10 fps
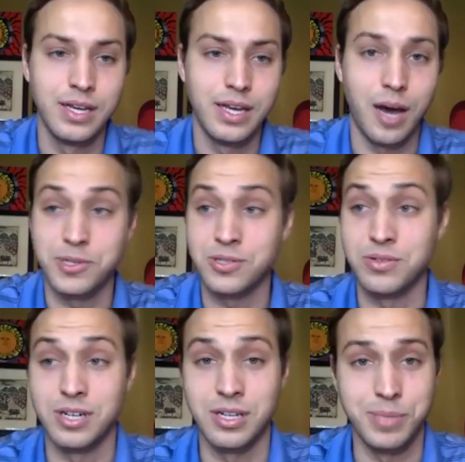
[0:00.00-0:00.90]

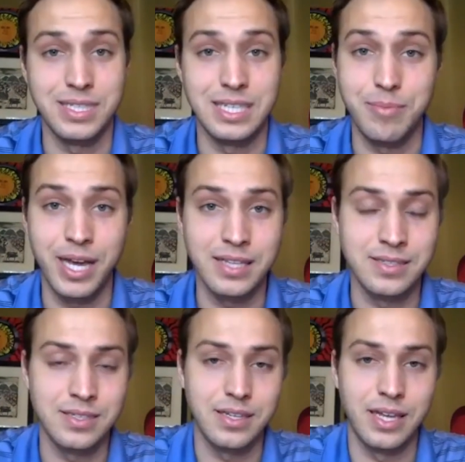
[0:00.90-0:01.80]
opportunity to be
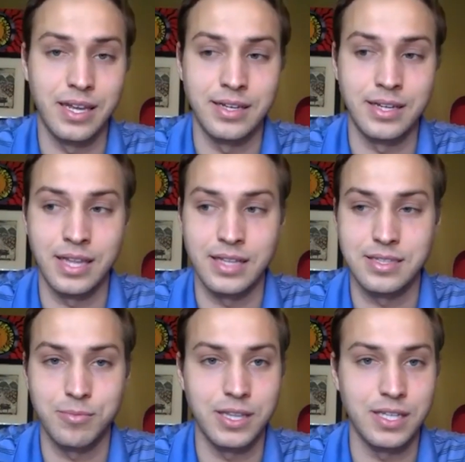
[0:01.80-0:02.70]
teammates, and and that's
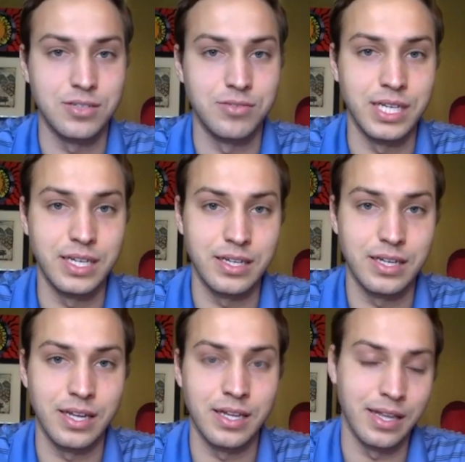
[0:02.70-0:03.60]
something that's unique
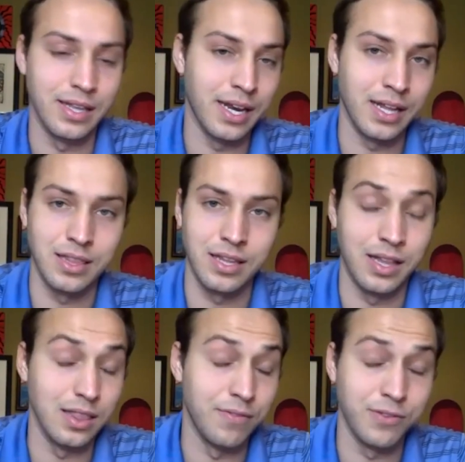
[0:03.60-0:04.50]
and and that I lo-
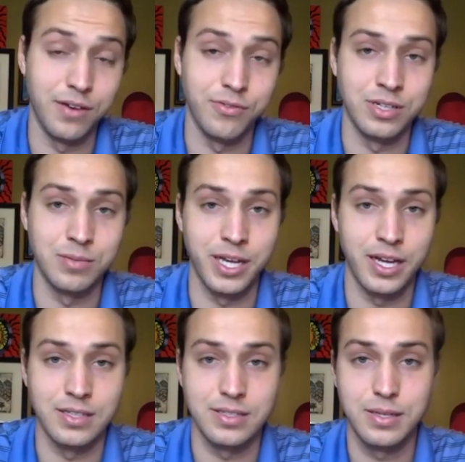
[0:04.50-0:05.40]
love covering, to be
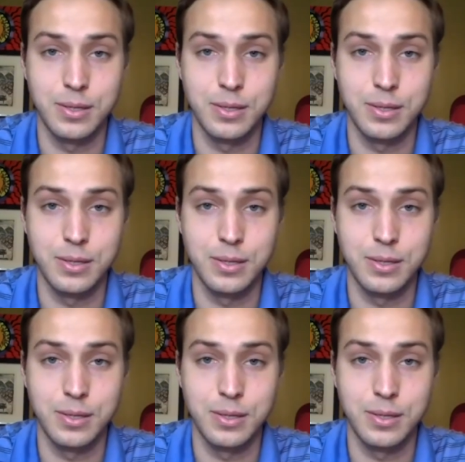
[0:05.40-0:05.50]
honest.